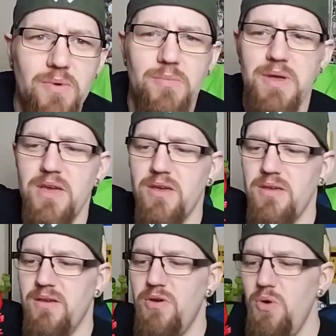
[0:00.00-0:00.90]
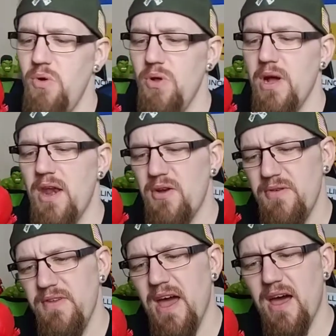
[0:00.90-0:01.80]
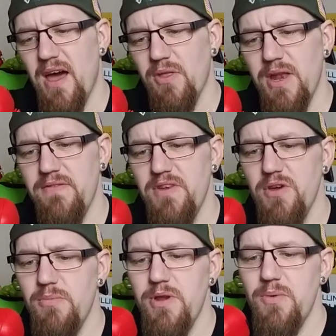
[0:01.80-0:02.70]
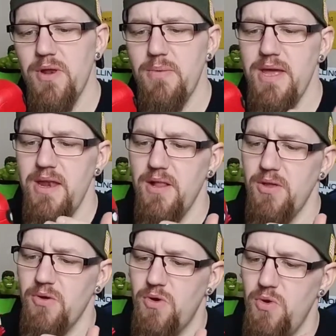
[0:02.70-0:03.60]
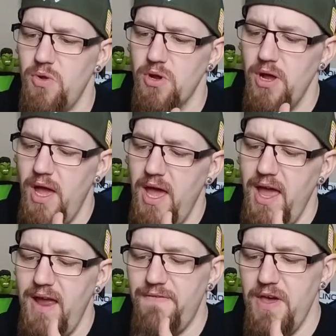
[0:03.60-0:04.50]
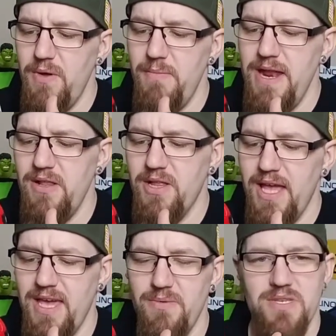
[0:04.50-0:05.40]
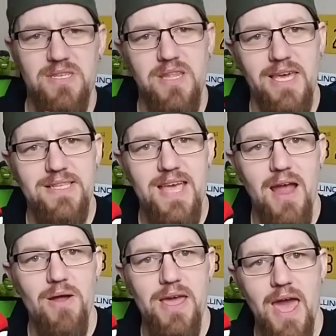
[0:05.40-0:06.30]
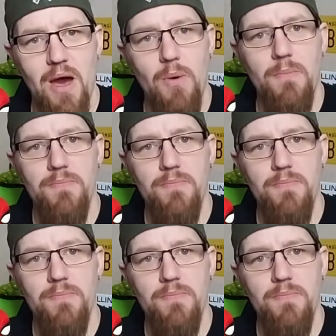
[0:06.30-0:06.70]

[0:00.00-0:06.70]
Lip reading: be cooler. I don't know how they'd even do it, but it would have been a little cooler if they would have made it look like he was like tearing out